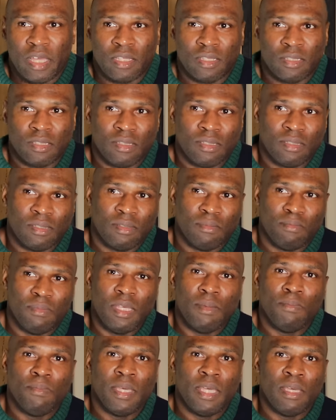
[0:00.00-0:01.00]
and
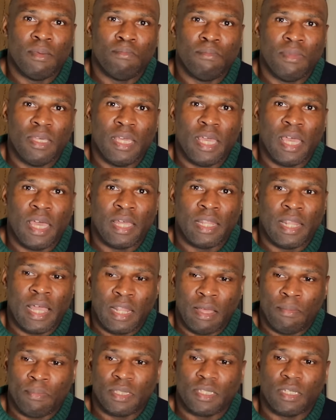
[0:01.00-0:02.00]
me being me, and
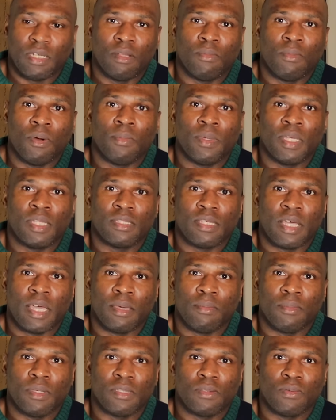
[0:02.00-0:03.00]
at that particular moment in
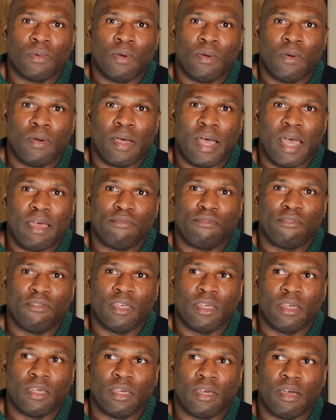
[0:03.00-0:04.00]
time as well, I
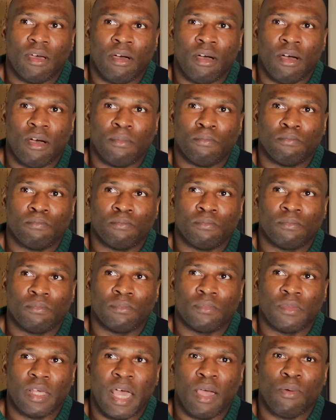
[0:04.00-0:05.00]
think
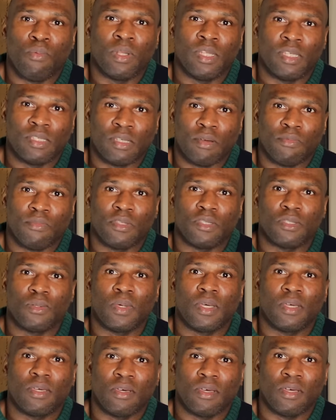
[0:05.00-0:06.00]
I wanted something
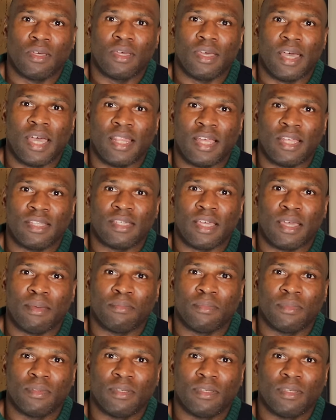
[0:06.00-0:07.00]
to occur at that time.
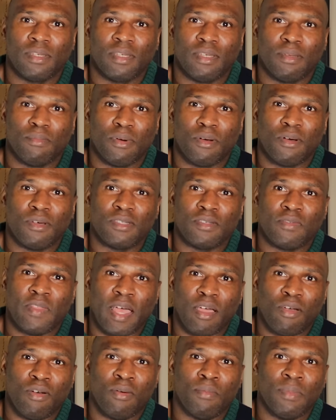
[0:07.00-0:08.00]
Because of
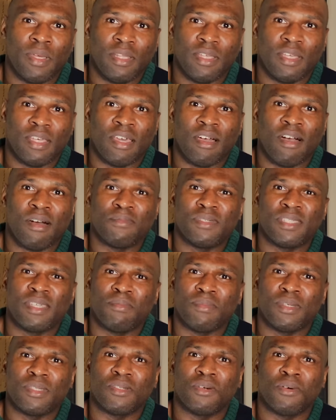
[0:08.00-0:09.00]
that comment, it
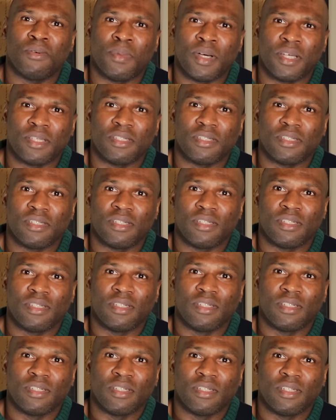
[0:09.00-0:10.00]
upset me so much.
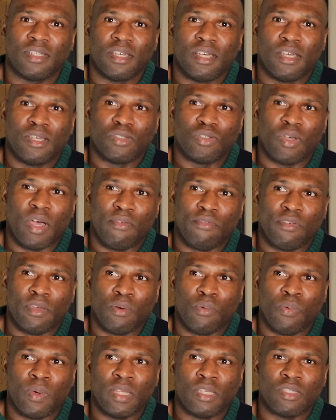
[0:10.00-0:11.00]
So I
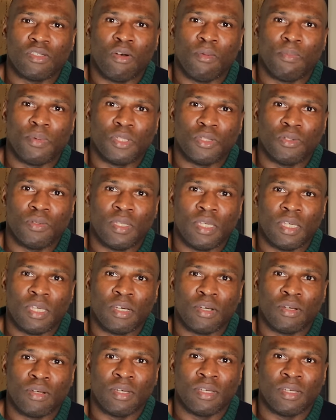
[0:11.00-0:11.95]
think when this opportunity,